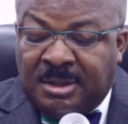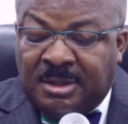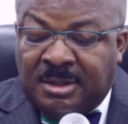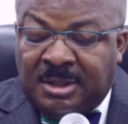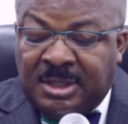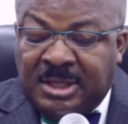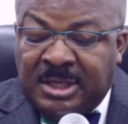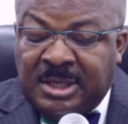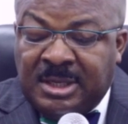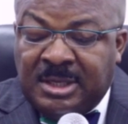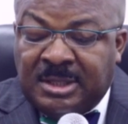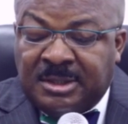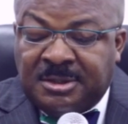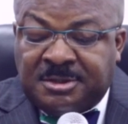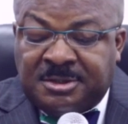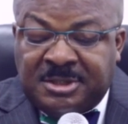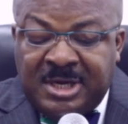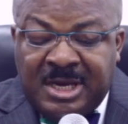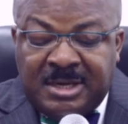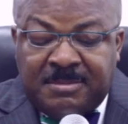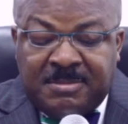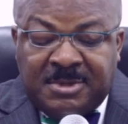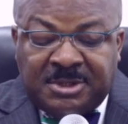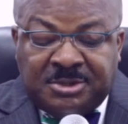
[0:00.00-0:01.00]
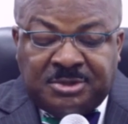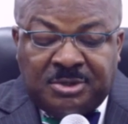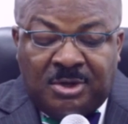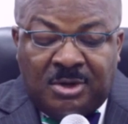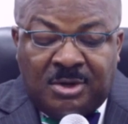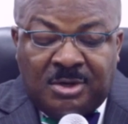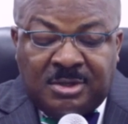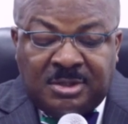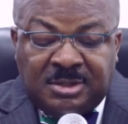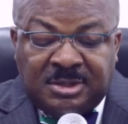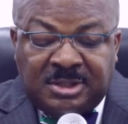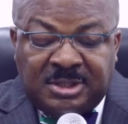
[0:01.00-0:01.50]
the trade
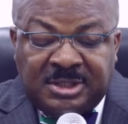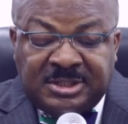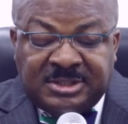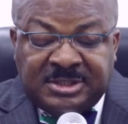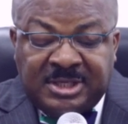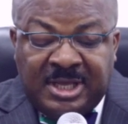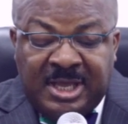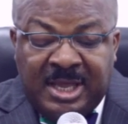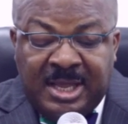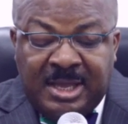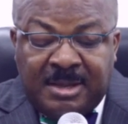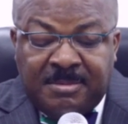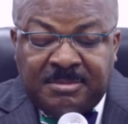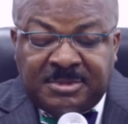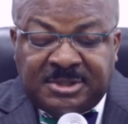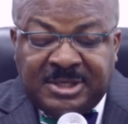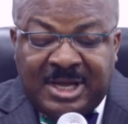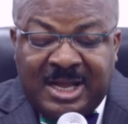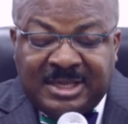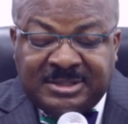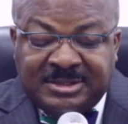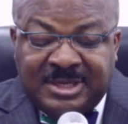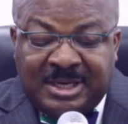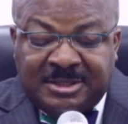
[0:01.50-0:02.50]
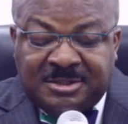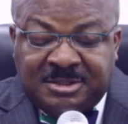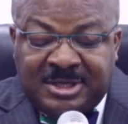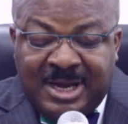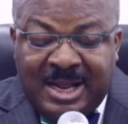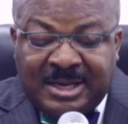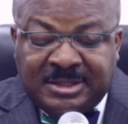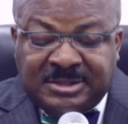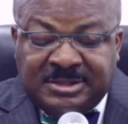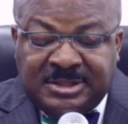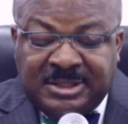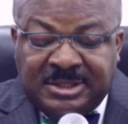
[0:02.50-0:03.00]
mission is aimed at
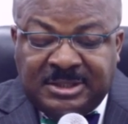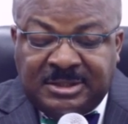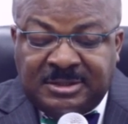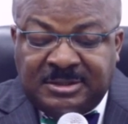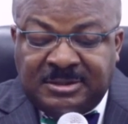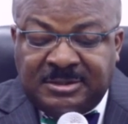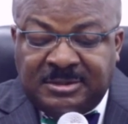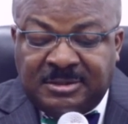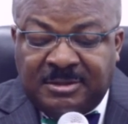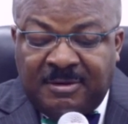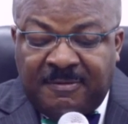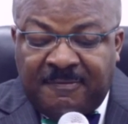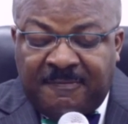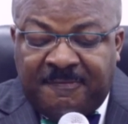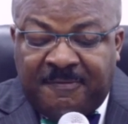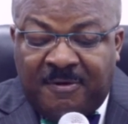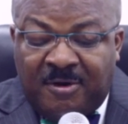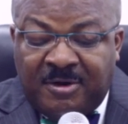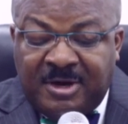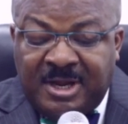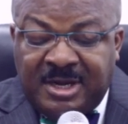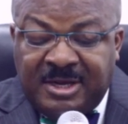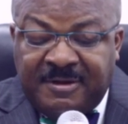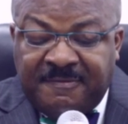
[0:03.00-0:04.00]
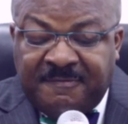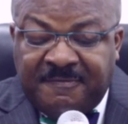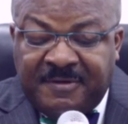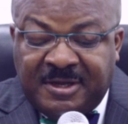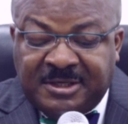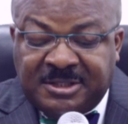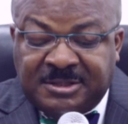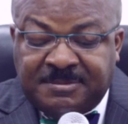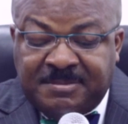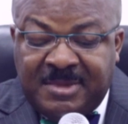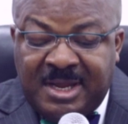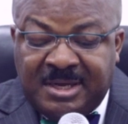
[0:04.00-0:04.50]
attracting foreign
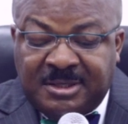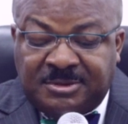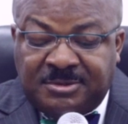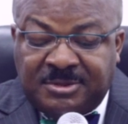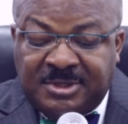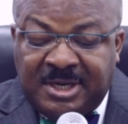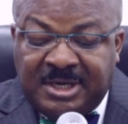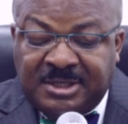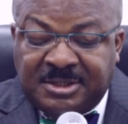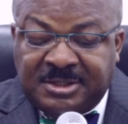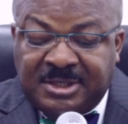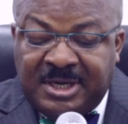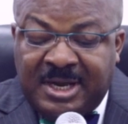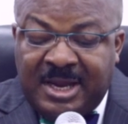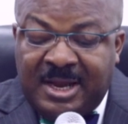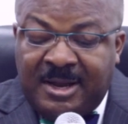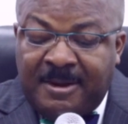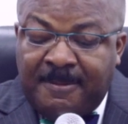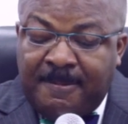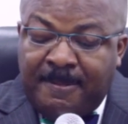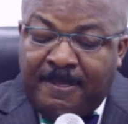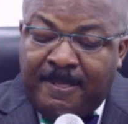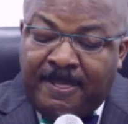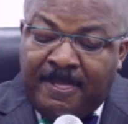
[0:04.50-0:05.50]
investment to Nigeria